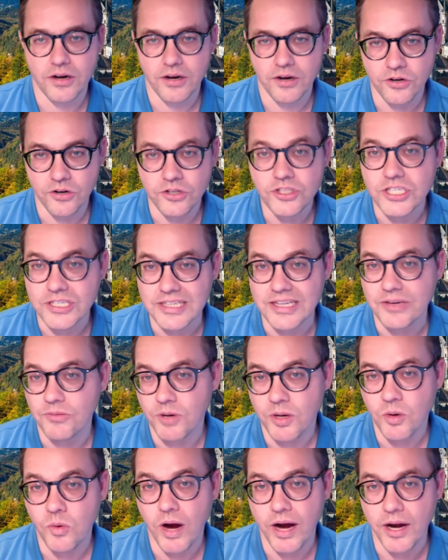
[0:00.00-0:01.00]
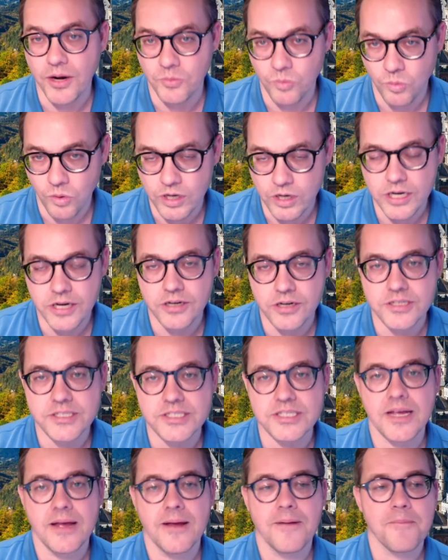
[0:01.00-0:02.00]
urgently required
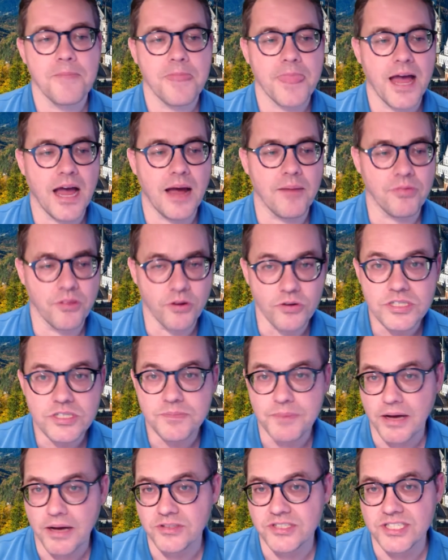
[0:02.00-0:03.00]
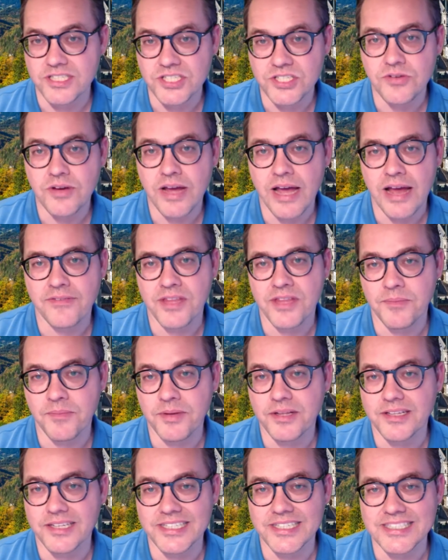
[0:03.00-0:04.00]
workers, uh, those spouses do have the
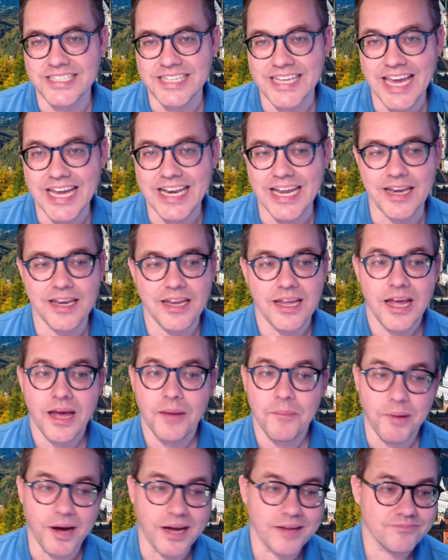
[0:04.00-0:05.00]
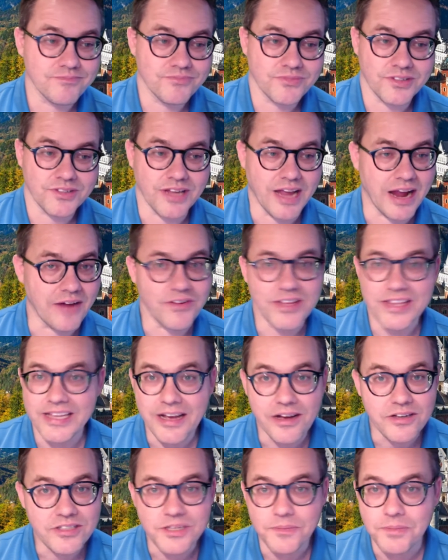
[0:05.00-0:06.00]
ability to get it. But everything
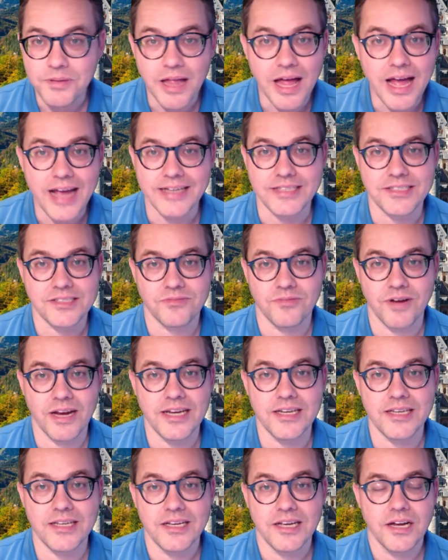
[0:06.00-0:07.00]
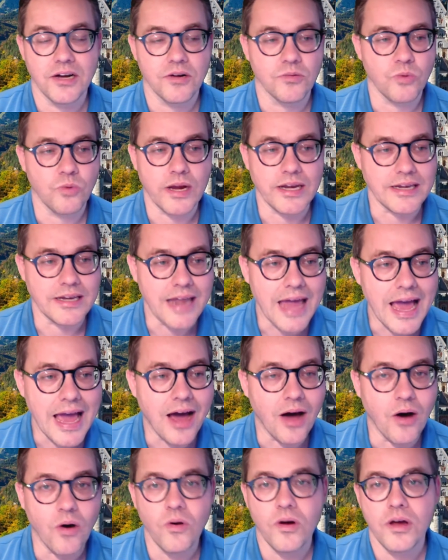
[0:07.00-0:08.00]
else applies, right? Right
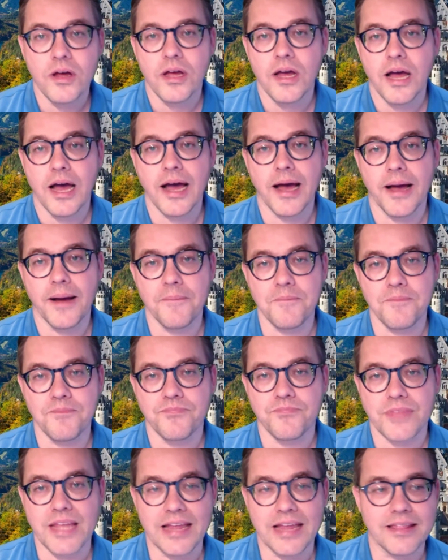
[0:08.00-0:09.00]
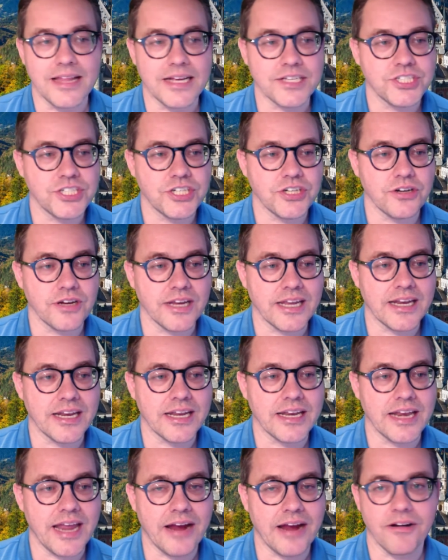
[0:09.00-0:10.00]
now, Um, unless you're in
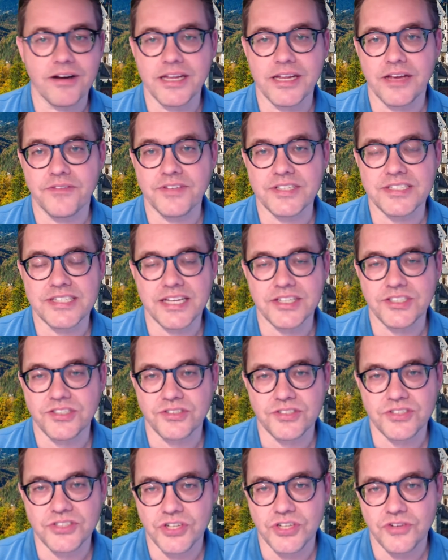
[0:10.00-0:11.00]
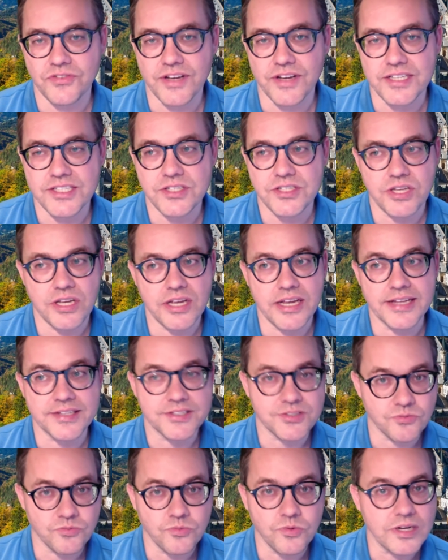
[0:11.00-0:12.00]
an area of essential service,
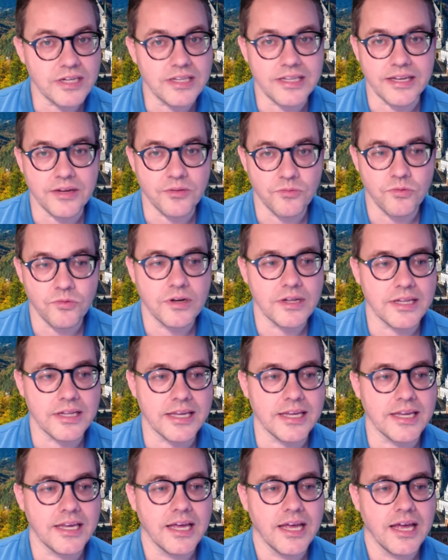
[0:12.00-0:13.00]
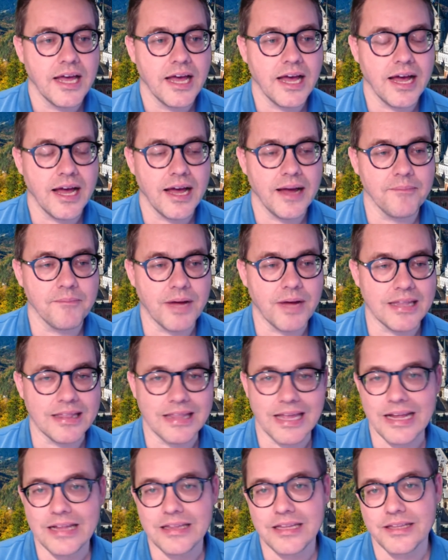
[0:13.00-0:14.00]
it's really, really um,
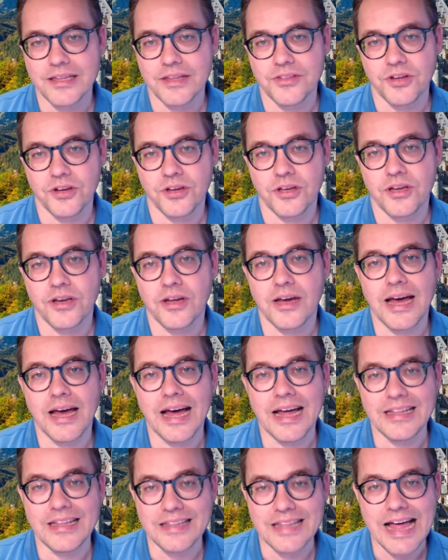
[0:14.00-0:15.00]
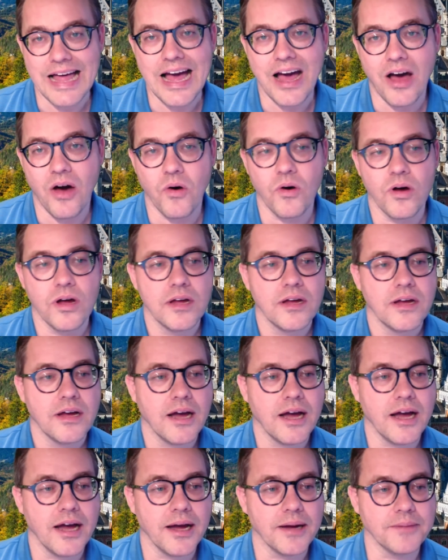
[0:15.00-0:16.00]
unlikely that they're going to allow
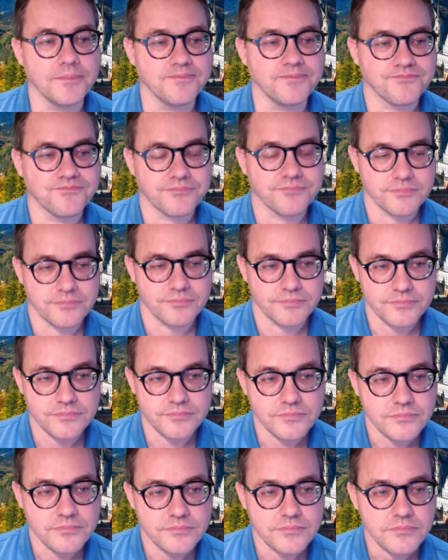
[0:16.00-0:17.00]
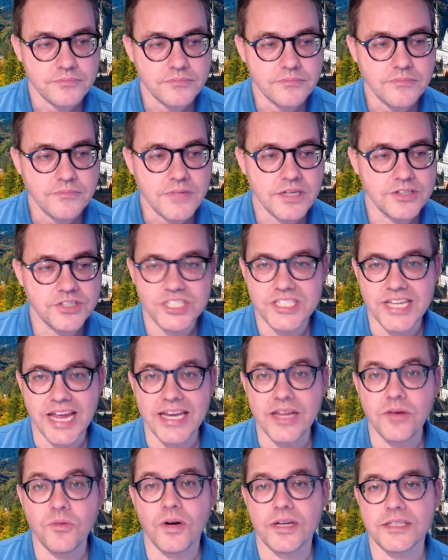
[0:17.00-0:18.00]
um, just
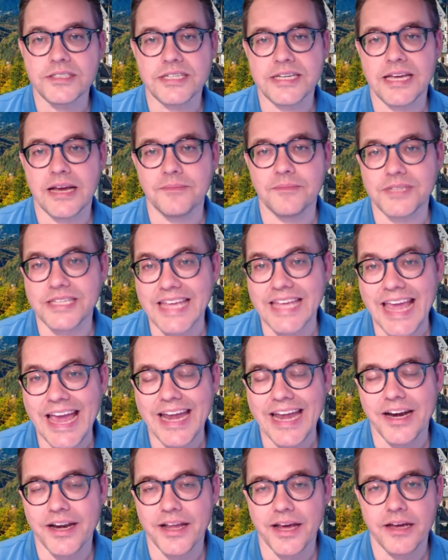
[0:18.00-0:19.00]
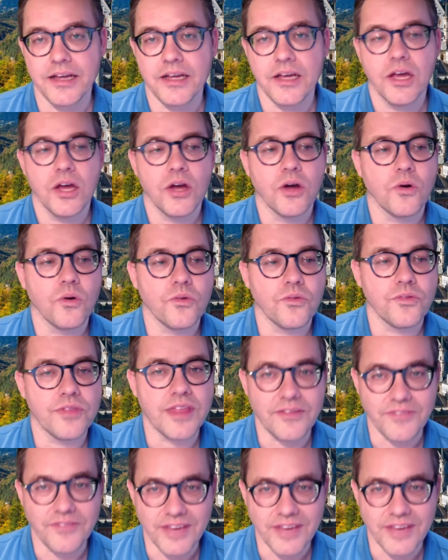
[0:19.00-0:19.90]
anyone to come to Canada. They've